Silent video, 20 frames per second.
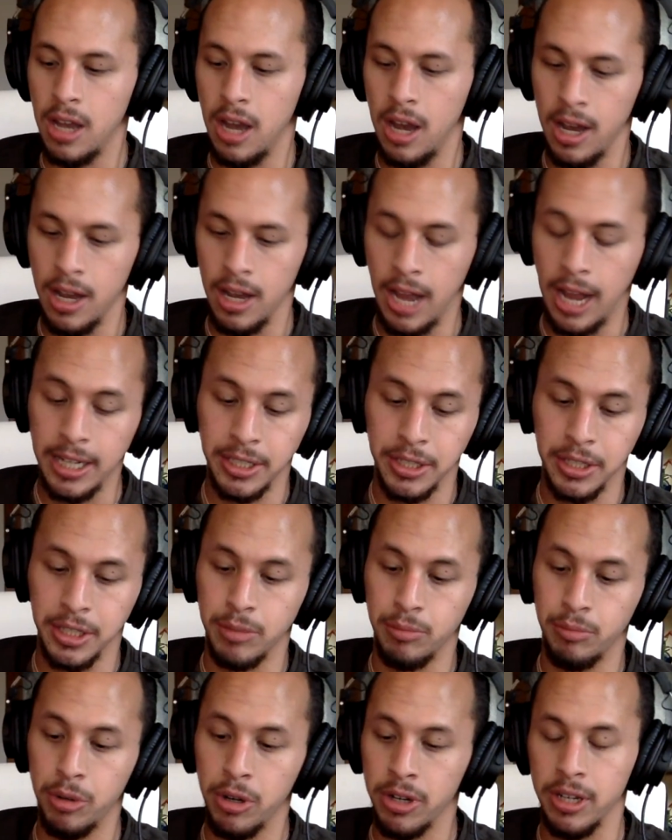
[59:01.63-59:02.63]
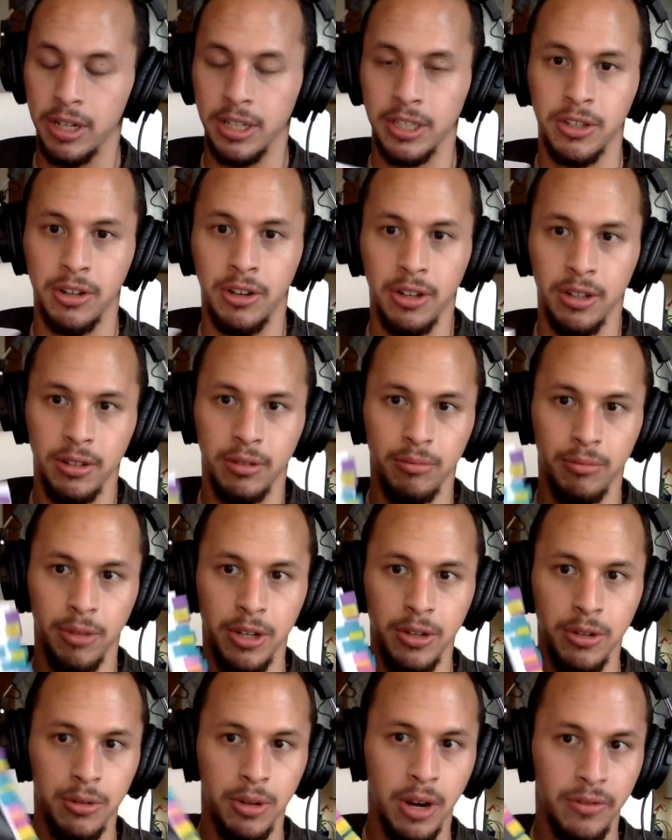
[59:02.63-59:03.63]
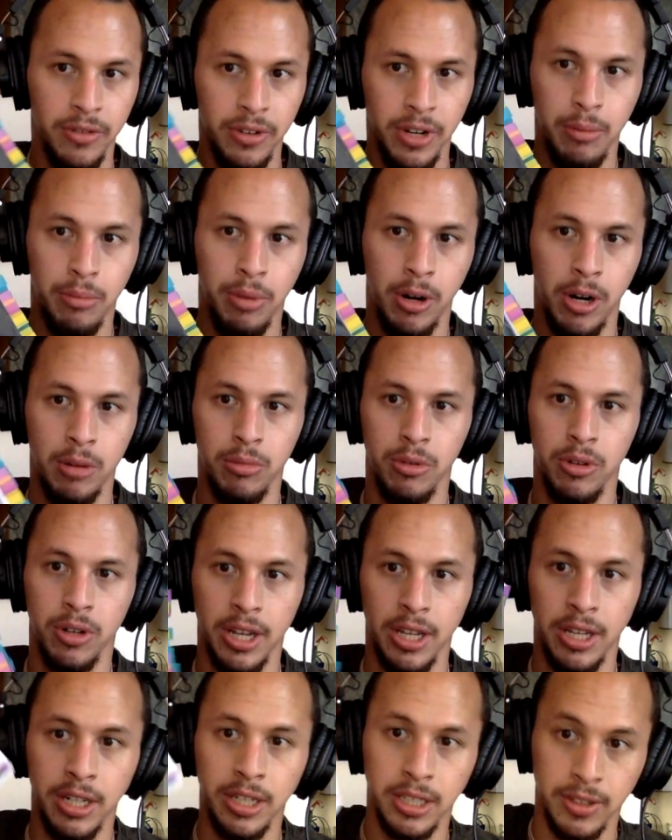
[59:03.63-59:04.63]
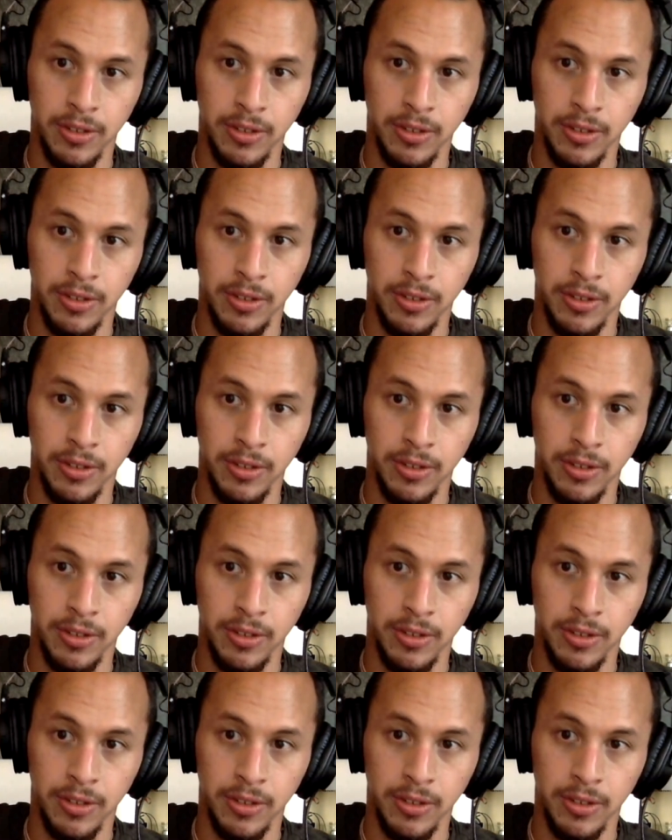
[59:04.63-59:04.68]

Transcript: has this book, and it's called My New Everyday Prayer Book. It